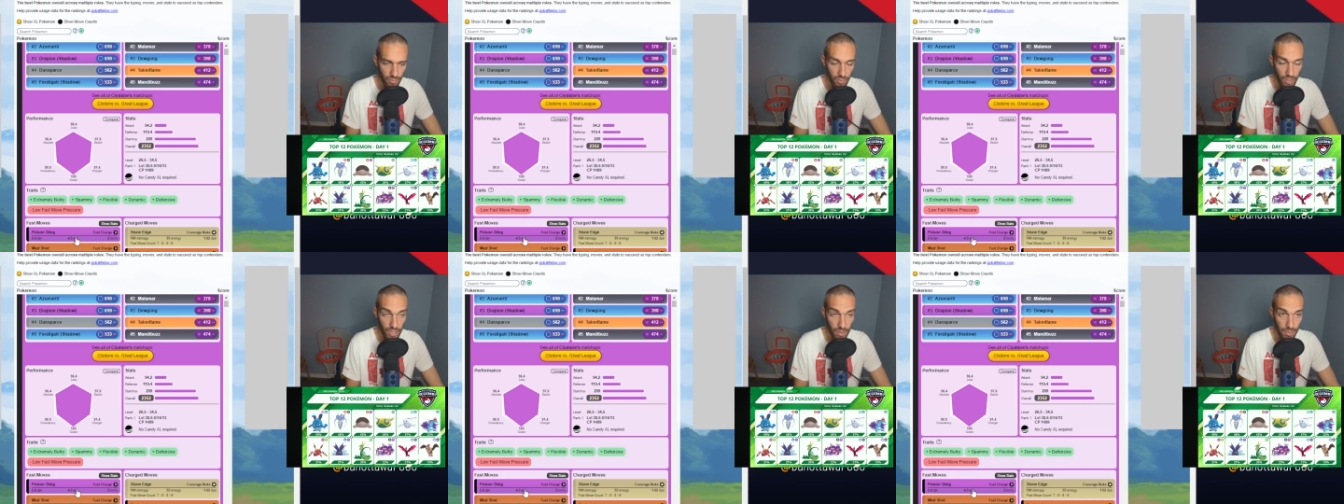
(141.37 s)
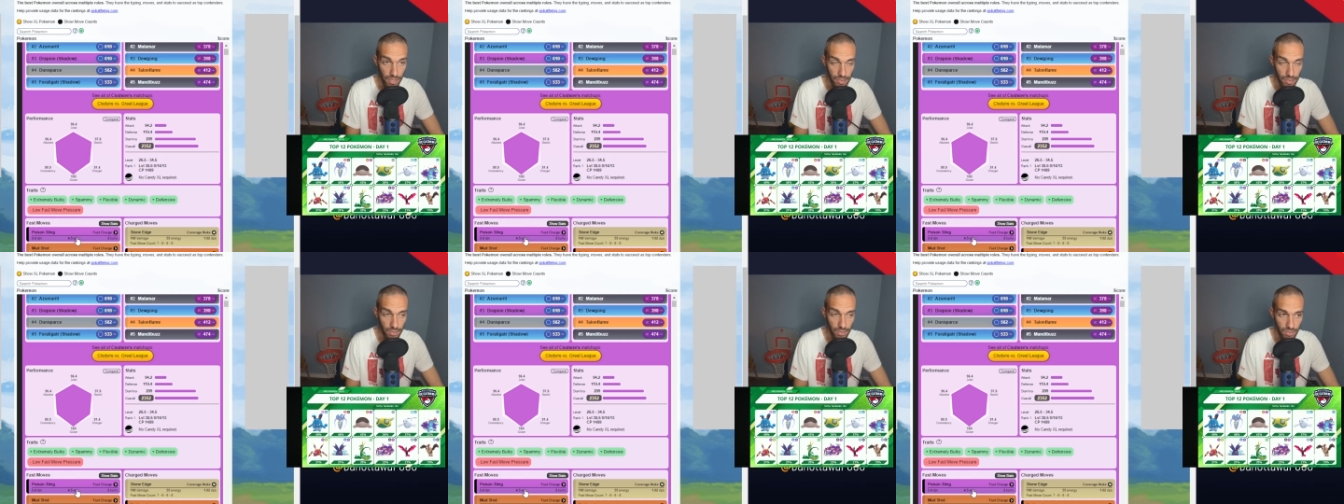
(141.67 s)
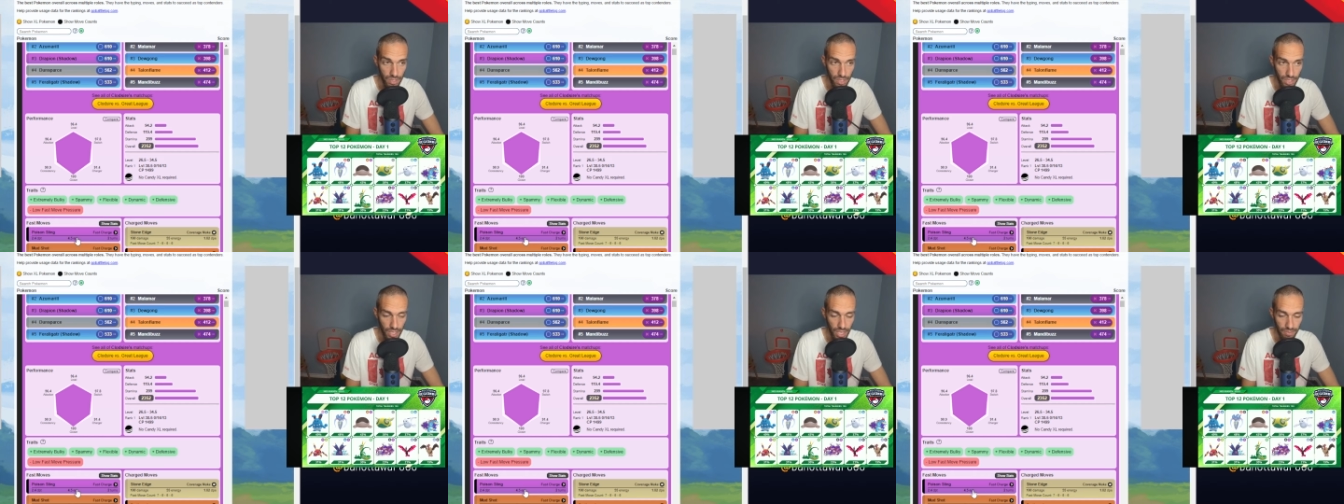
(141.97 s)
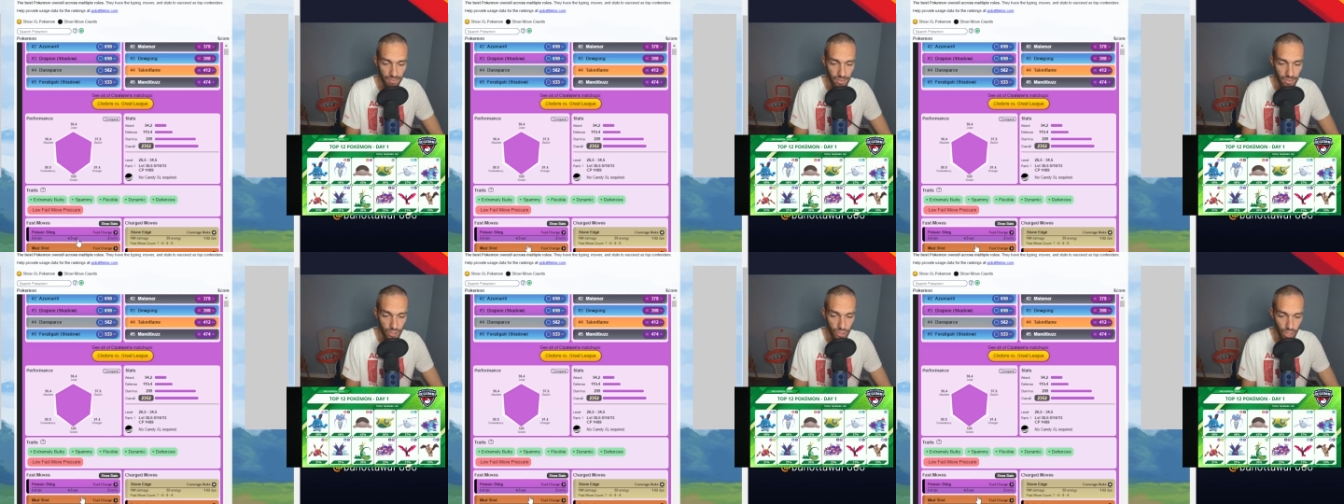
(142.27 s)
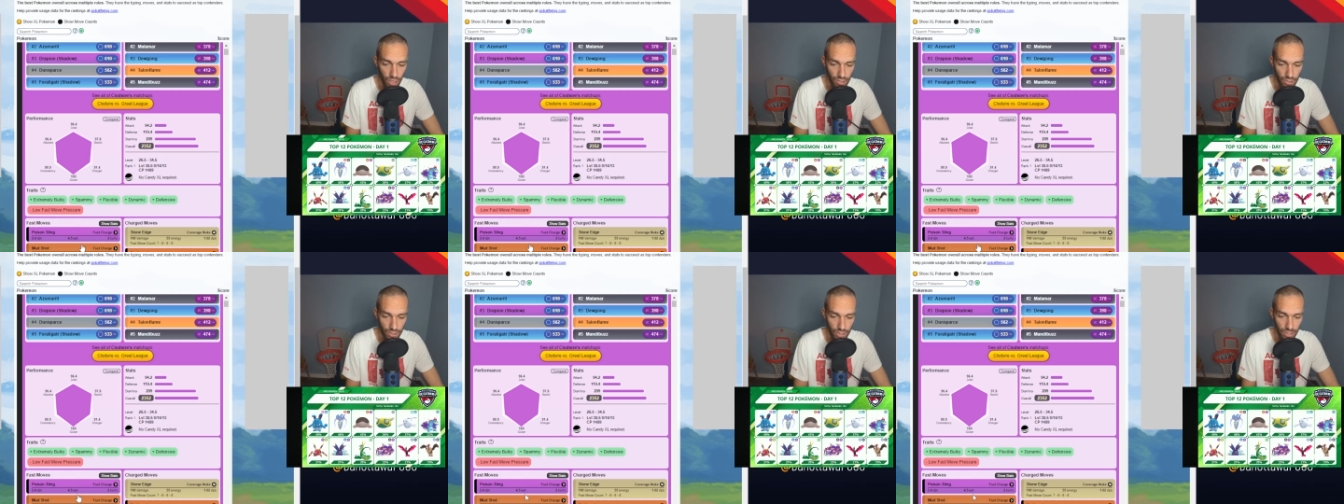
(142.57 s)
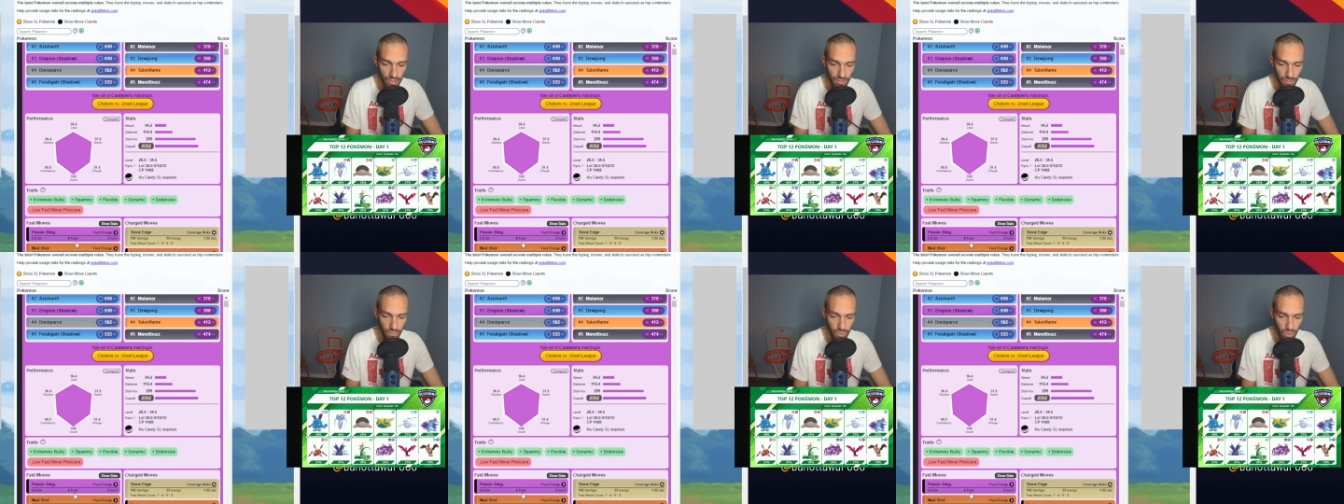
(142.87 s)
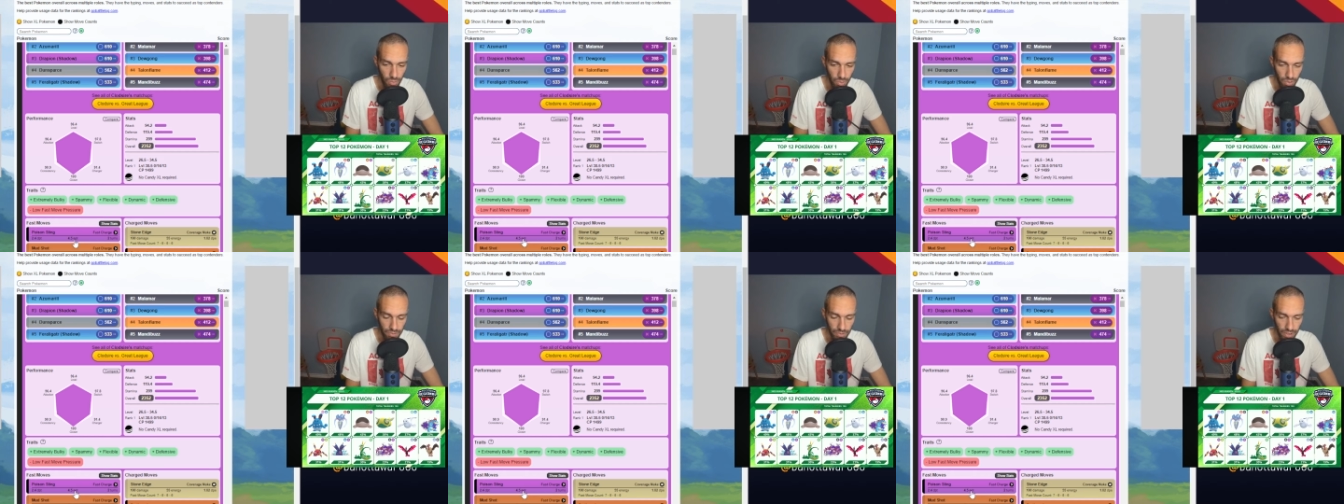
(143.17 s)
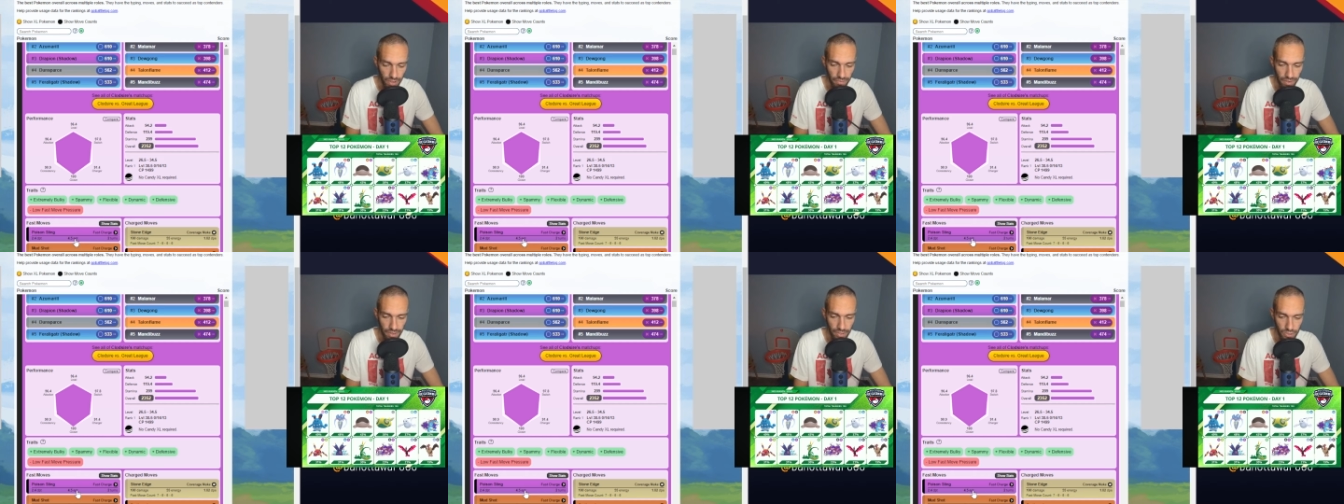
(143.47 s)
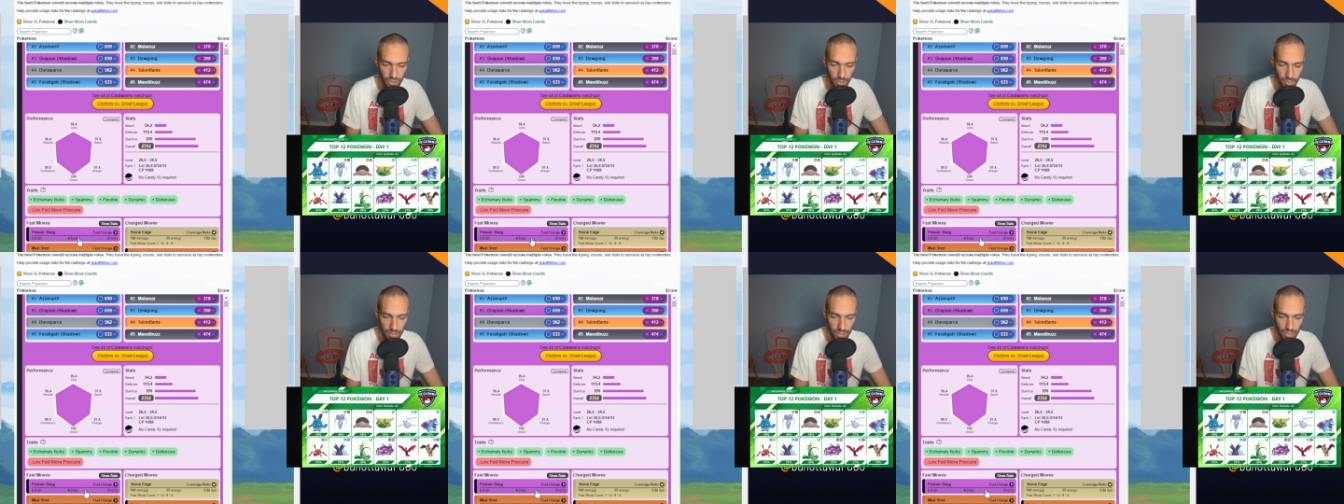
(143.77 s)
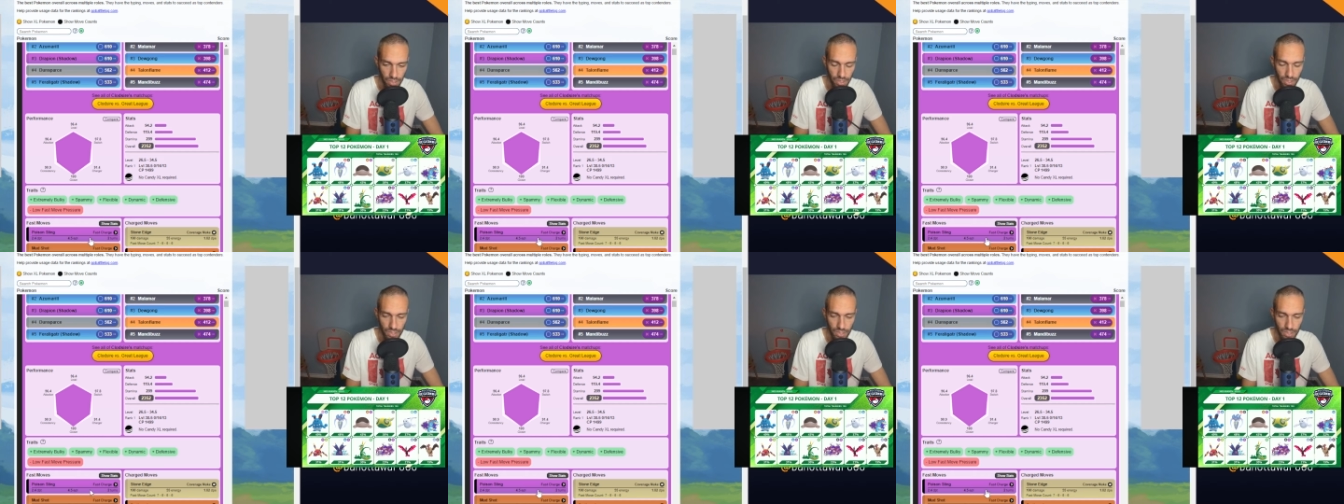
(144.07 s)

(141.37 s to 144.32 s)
best moves in the game for charging, 4.5 energy per turn.